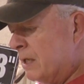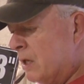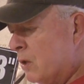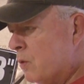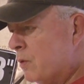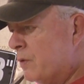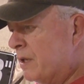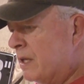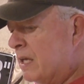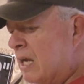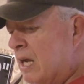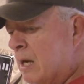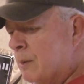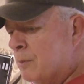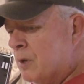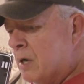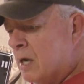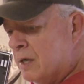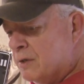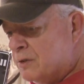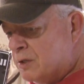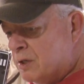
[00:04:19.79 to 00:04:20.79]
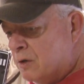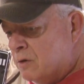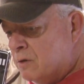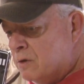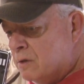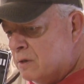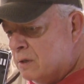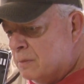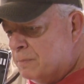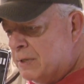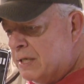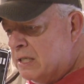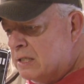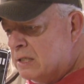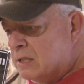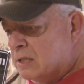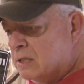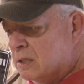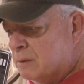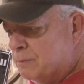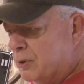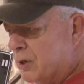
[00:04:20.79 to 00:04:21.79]
lower the camera. I'll show you the
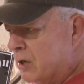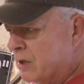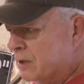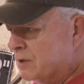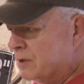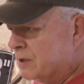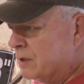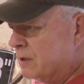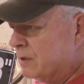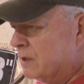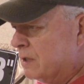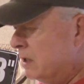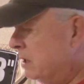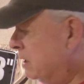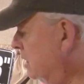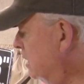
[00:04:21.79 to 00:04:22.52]
pieces and parts to it.